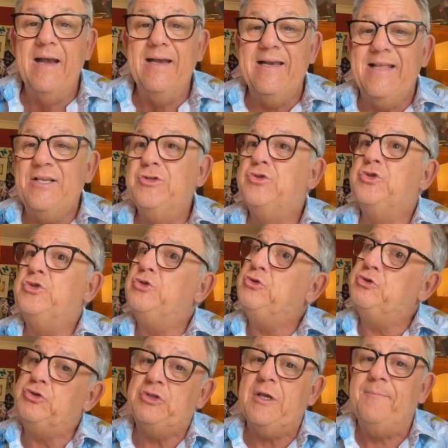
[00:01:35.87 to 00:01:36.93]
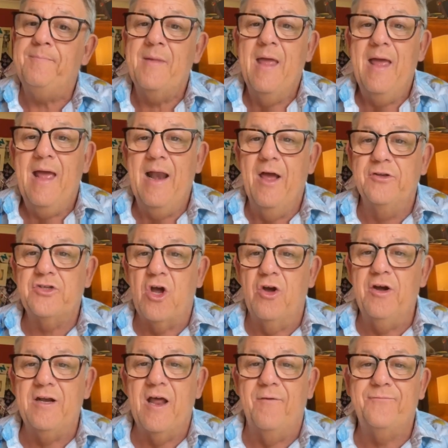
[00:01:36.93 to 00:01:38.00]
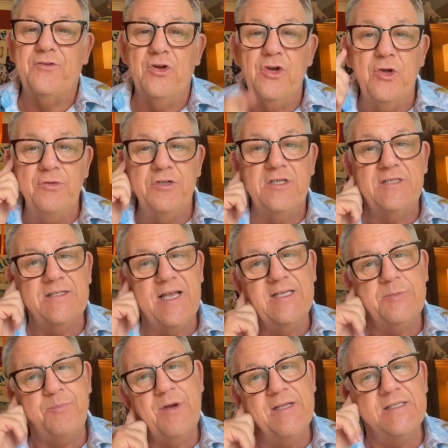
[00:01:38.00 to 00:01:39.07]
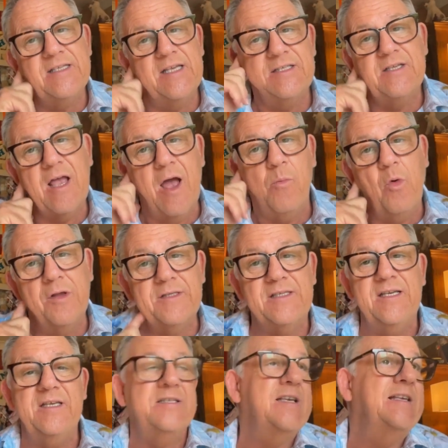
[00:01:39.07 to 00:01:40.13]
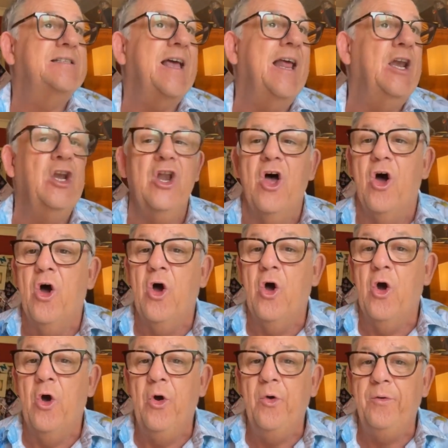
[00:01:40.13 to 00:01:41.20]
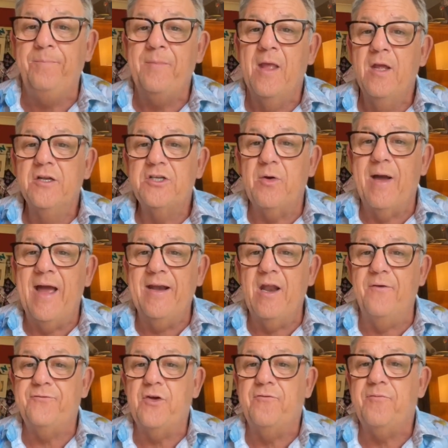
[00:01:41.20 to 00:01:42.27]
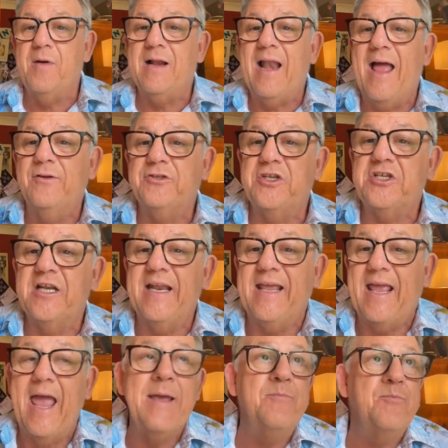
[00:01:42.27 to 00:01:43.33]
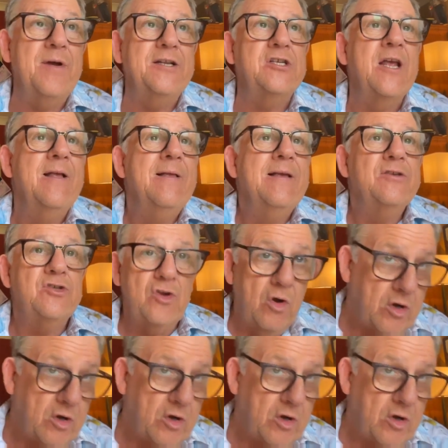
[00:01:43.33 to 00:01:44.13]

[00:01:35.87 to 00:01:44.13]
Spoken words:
Liz, hello, John. Good afternoon, she says. Princess, what's it? Says hello. Joanne, afternoon from a cloudy, chilly Cambridge. It's